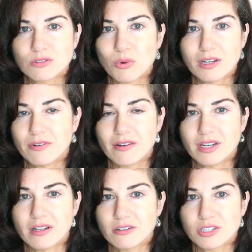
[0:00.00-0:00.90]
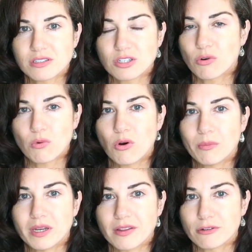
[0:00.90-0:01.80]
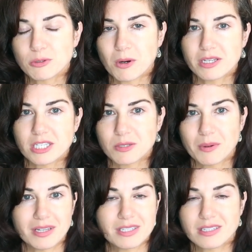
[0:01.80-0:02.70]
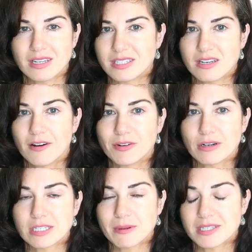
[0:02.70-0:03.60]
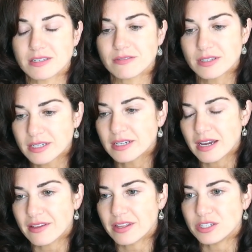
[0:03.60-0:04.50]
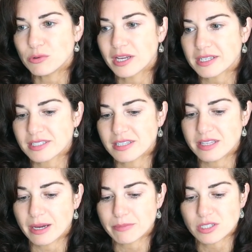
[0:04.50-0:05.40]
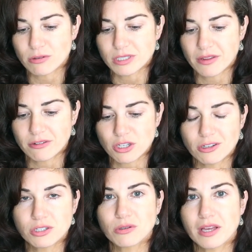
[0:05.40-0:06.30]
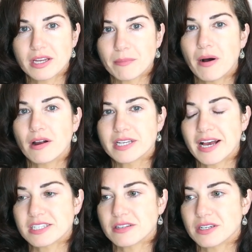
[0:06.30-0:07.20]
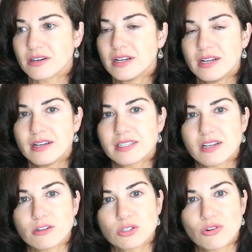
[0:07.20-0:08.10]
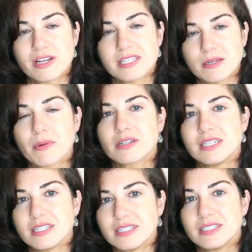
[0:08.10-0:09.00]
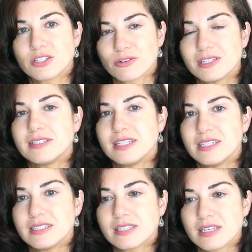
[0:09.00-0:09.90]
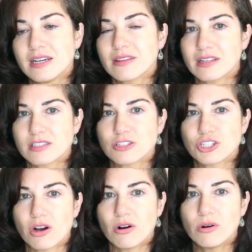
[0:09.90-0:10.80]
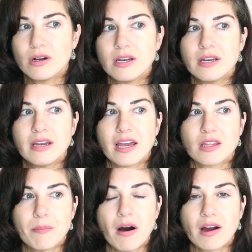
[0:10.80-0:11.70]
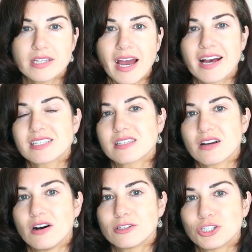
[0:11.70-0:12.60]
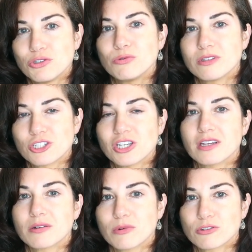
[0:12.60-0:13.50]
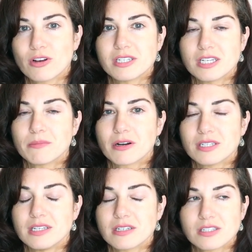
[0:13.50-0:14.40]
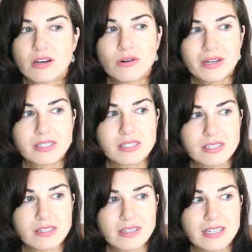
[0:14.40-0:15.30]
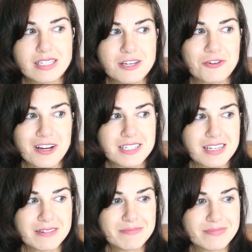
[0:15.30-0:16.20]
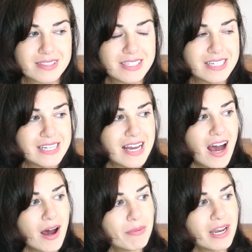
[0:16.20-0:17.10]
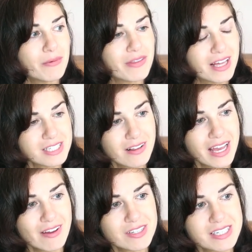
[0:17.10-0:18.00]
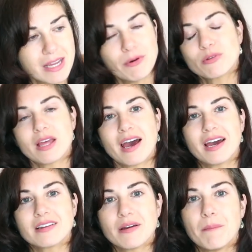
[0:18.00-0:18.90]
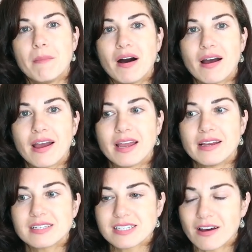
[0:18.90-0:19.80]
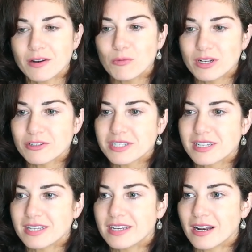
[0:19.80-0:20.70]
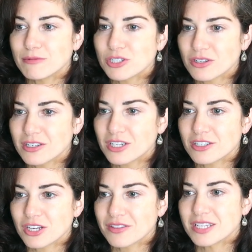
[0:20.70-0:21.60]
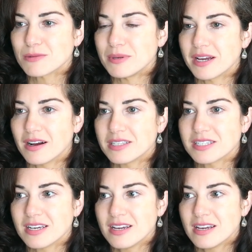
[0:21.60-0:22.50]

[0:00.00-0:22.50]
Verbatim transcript: $25. Don't quote me on those prices, but it's it's not very expensive. And then you would get to see the episodes. And there's also like a podcast on there. It's called Tracy and Martina Dirty Deeds. That's the show. And the podcast is called Shooting the Shit with Tracy and Martina. So it's it's interesting. Um, but anyway, that's all I have to say about that. My son Wilson, and I'm just going to touch on this because